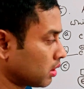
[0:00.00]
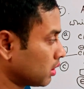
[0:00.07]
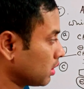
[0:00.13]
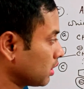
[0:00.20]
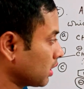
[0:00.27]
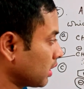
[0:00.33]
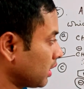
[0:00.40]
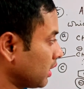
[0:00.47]

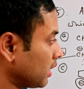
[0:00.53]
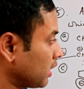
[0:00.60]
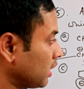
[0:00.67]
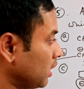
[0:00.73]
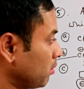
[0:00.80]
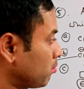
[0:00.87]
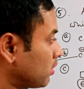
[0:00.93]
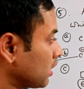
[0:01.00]
the
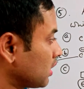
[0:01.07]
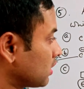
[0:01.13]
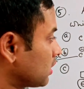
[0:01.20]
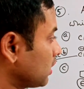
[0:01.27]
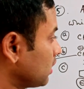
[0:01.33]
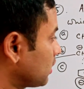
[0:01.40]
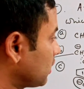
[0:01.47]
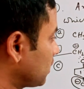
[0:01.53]
negative charge
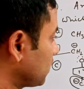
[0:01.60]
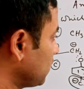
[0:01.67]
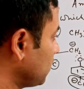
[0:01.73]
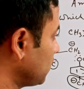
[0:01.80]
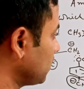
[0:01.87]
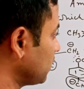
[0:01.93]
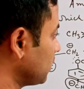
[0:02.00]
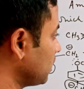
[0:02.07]

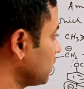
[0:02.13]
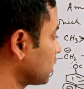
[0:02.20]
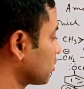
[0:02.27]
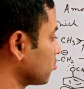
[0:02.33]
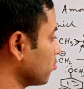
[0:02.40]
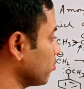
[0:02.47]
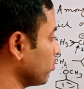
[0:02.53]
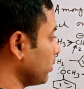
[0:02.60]
density
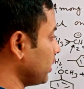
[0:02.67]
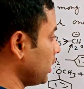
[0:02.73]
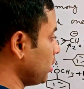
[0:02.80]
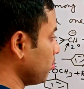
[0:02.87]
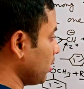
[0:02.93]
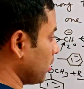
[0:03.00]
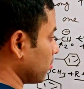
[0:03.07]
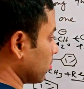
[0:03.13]
is
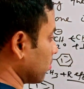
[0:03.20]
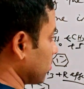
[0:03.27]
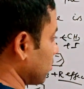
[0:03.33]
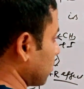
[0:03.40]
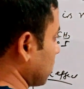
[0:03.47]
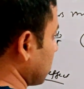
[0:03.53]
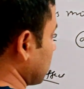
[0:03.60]
minimum